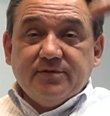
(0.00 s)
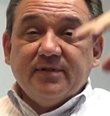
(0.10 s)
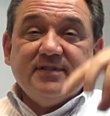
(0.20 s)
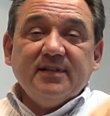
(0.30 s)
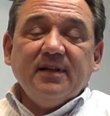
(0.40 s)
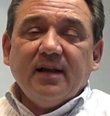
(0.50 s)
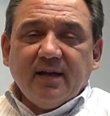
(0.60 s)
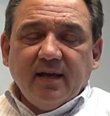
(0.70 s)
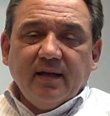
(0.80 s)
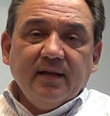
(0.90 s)
So there's a lot of
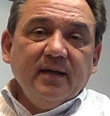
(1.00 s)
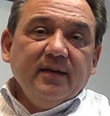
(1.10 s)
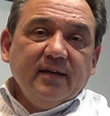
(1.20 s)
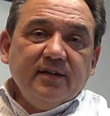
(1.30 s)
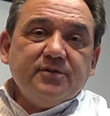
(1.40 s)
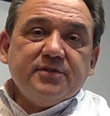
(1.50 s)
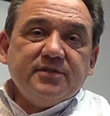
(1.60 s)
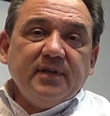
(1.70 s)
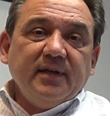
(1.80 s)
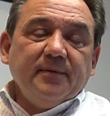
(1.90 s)
kind of
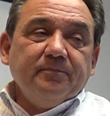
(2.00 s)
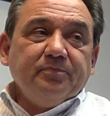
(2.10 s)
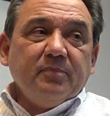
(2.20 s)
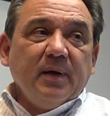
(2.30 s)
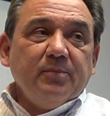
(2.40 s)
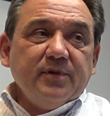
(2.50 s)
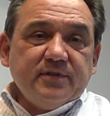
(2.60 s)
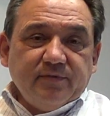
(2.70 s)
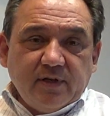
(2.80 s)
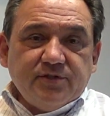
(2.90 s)
interesting memories
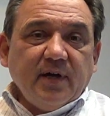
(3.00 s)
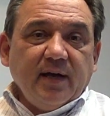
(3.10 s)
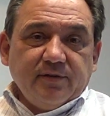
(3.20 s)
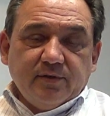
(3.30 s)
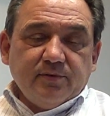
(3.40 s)
of their childhood,